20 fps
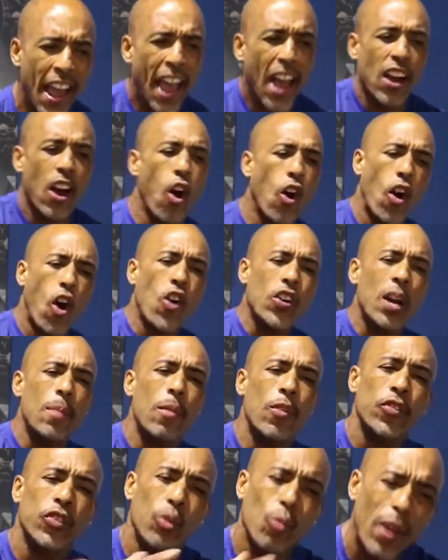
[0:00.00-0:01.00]
And, or
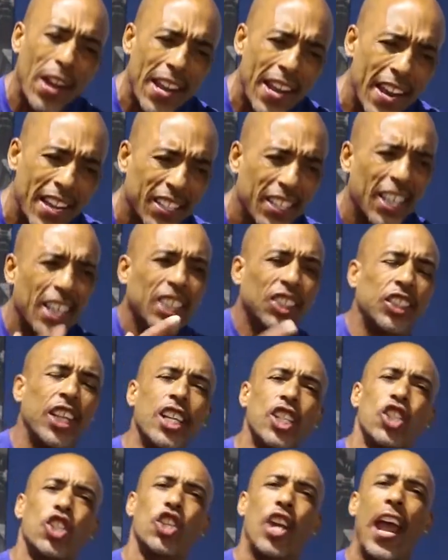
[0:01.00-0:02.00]
number three is
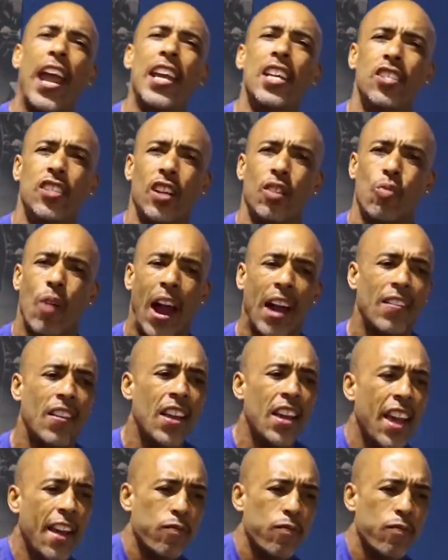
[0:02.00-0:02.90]
just change it, right?